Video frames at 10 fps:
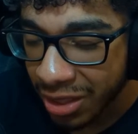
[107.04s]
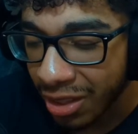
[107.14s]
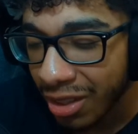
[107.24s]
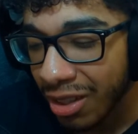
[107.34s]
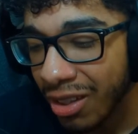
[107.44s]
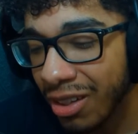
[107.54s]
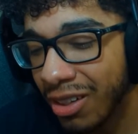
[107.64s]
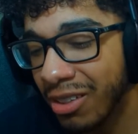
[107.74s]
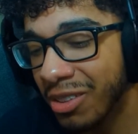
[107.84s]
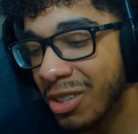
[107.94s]
Ah,
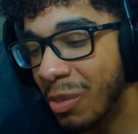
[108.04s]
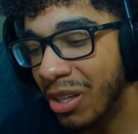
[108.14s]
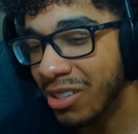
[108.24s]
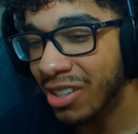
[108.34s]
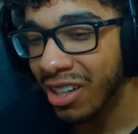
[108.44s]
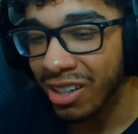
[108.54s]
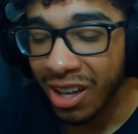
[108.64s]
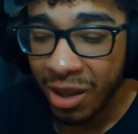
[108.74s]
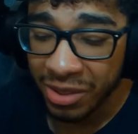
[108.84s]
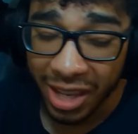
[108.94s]
oh, this man said,
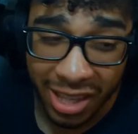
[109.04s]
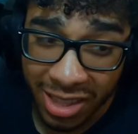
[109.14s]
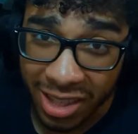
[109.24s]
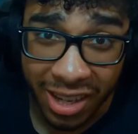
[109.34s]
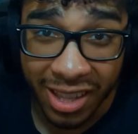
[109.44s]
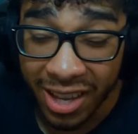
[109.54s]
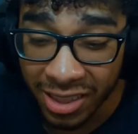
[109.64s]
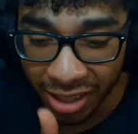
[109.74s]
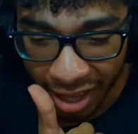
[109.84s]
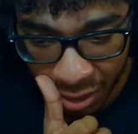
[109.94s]
oh, "Hey, that thing,
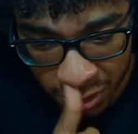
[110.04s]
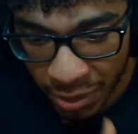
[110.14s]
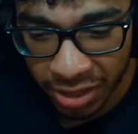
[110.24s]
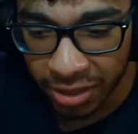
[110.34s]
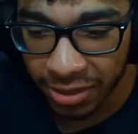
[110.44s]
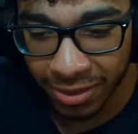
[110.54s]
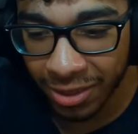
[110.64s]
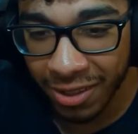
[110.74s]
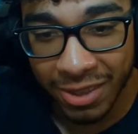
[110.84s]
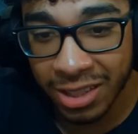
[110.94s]
I, I respect it.
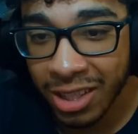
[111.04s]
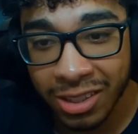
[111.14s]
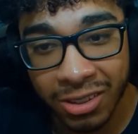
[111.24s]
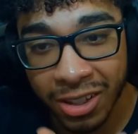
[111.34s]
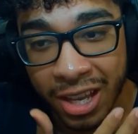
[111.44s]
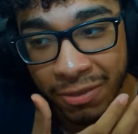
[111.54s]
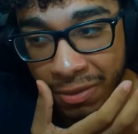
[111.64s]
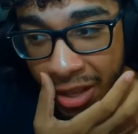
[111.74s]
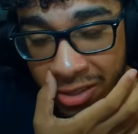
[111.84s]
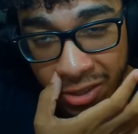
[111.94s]
You know, if that's not your
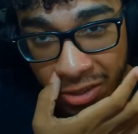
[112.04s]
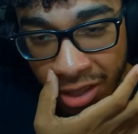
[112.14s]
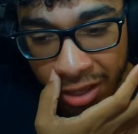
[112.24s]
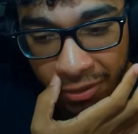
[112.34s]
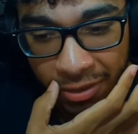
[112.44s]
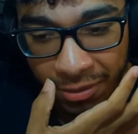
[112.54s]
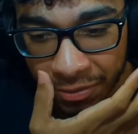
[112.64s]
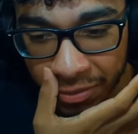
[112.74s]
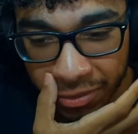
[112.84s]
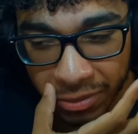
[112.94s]
life, that's not your life.
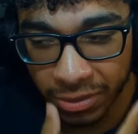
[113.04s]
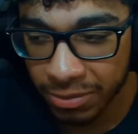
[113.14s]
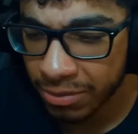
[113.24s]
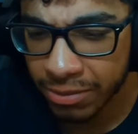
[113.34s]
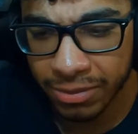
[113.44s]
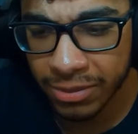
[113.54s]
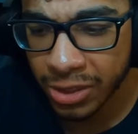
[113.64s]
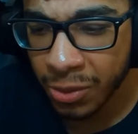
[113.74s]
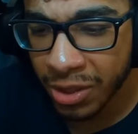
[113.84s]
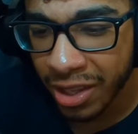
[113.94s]

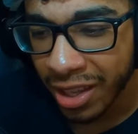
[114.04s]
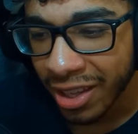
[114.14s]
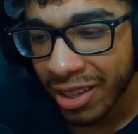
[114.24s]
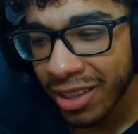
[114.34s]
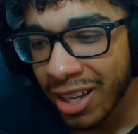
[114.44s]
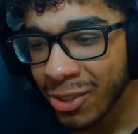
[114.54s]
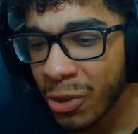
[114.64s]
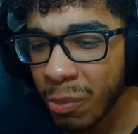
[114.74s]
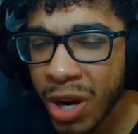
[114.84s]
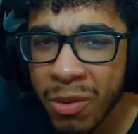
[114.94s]
So what? It's
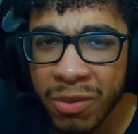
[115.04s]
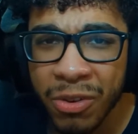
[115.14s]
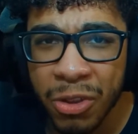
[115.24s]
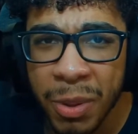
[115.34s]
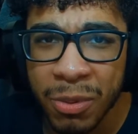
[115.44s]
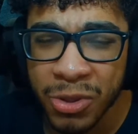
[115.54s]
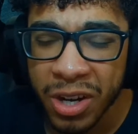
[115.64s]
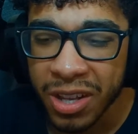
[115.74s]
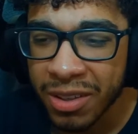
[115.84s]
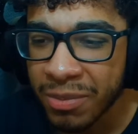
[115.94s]
only a problem if other people
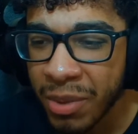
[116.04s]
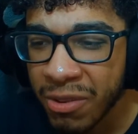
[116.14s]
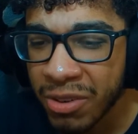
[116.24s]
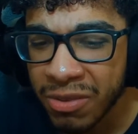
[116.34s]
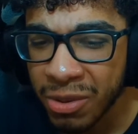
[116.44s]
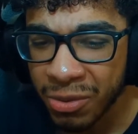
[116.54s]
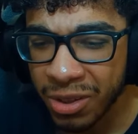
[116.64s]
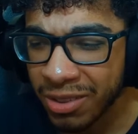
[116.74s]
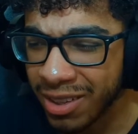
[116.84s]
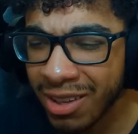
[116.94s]
try to make fun of you for
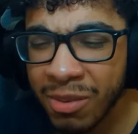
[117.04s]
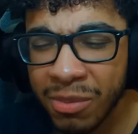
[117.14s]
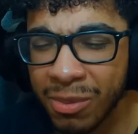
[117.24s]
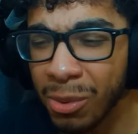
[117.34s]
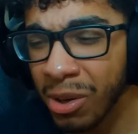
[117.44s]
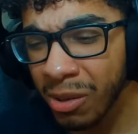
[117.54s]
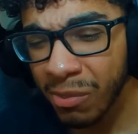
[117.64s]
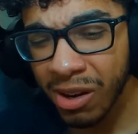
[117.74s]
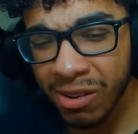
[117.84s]
it. Like, come, what, bro?